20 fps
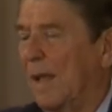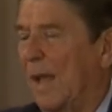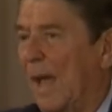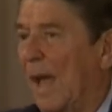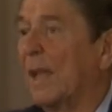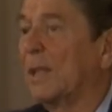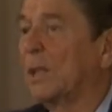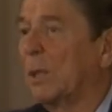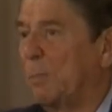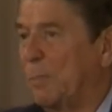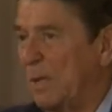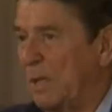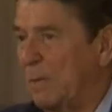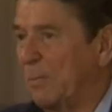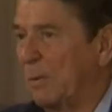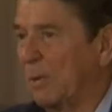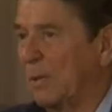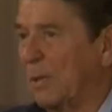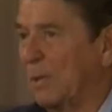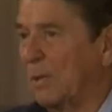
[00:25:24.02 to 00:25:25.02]
at the
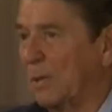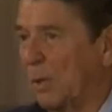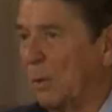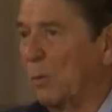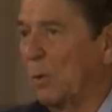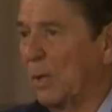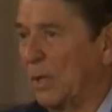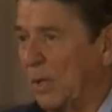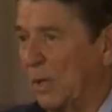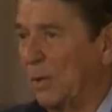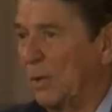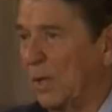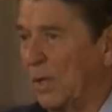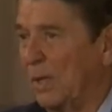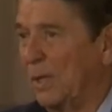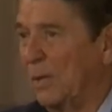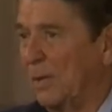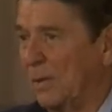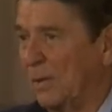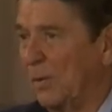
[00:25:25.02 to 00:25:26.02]
people that were
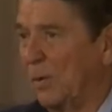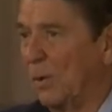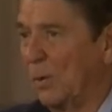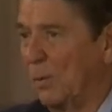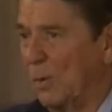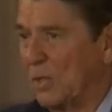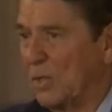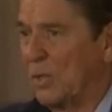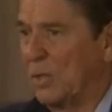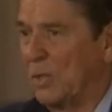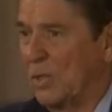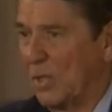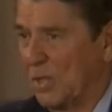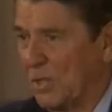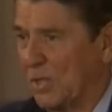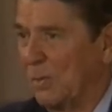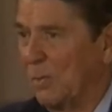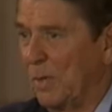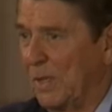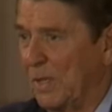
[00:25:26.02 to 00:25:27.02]
guilty, or was it
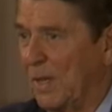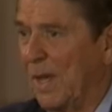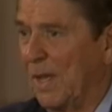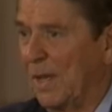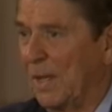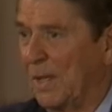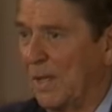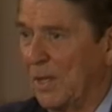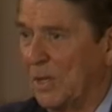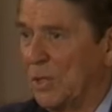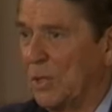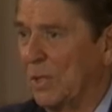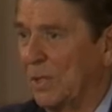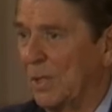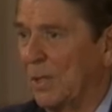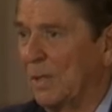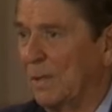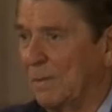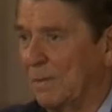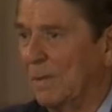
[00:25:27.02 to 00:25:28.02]
just a retaliation
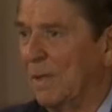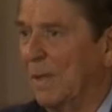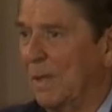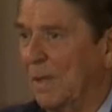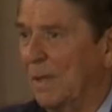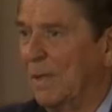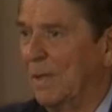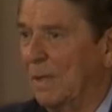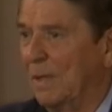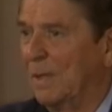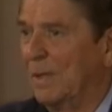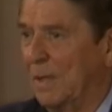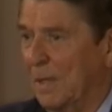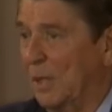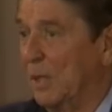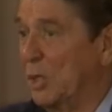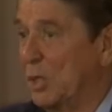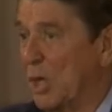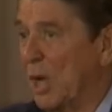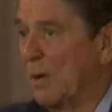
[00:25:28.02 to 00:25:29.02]
that,
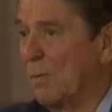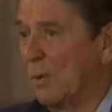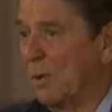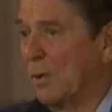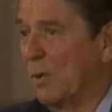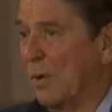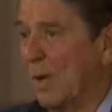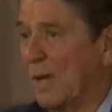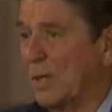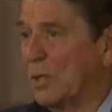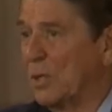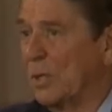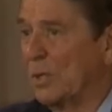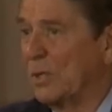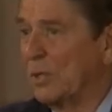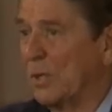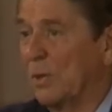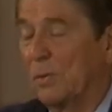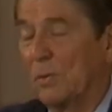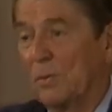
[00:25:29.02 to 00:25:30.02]
in a general
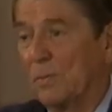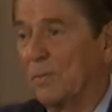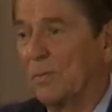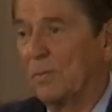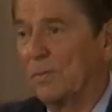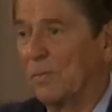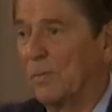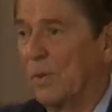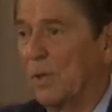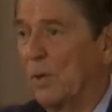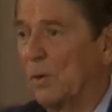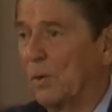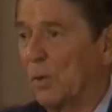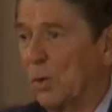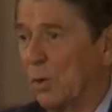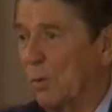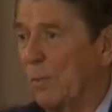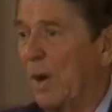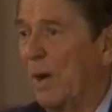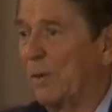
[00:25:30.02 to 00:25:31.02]
direction? So we don't
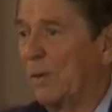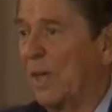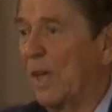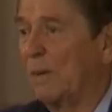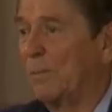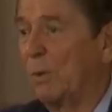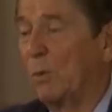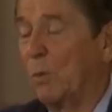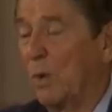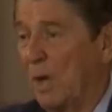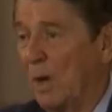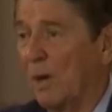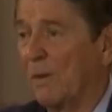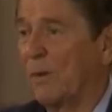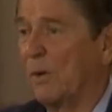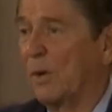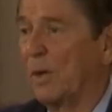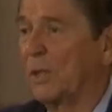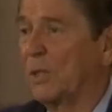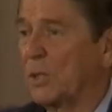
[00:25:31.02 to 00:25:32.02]
know about that, but we are
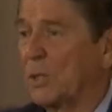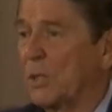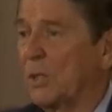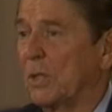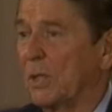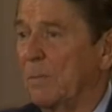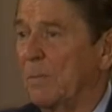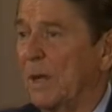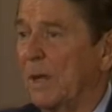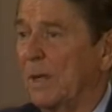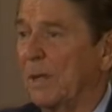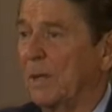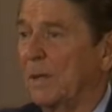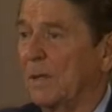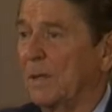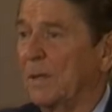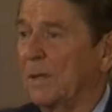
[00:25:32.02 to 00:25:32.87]
very concerned about it.